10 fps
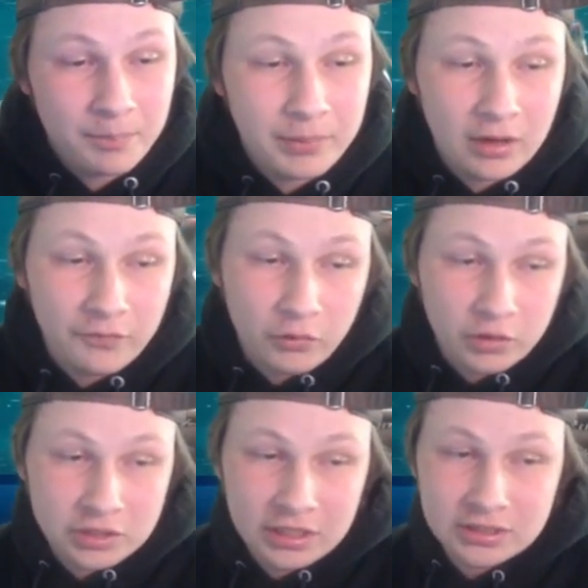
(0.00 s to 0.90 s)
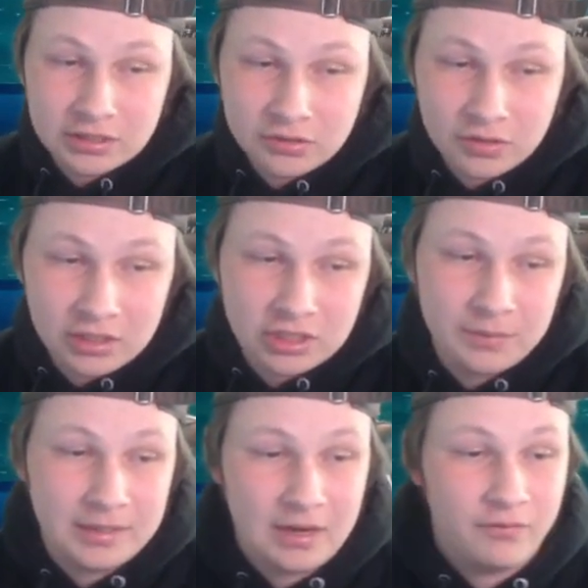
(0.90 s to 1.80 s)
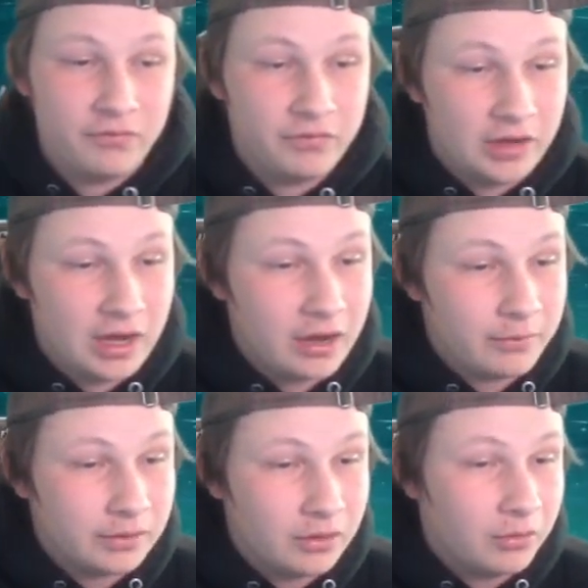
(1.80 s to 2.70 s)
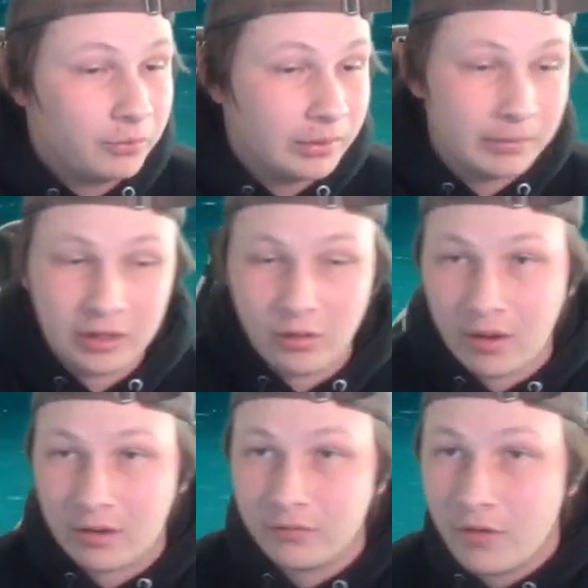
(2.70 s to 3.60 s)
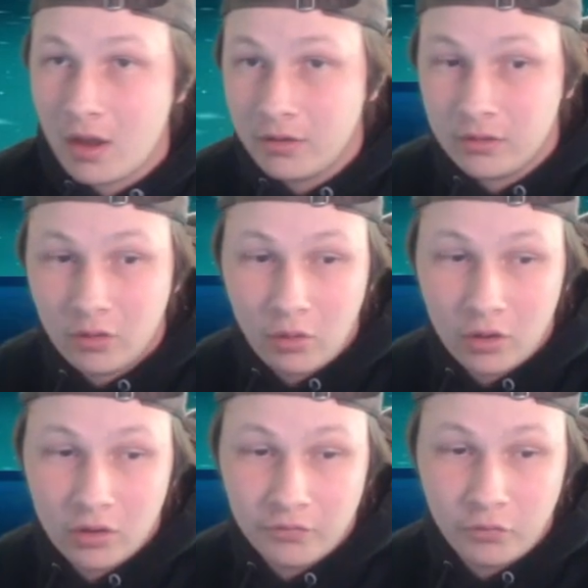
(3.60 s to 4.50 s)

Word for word: a bit unfortunate because it's also going to chip me down very low, bring me down around, uh, you know, a good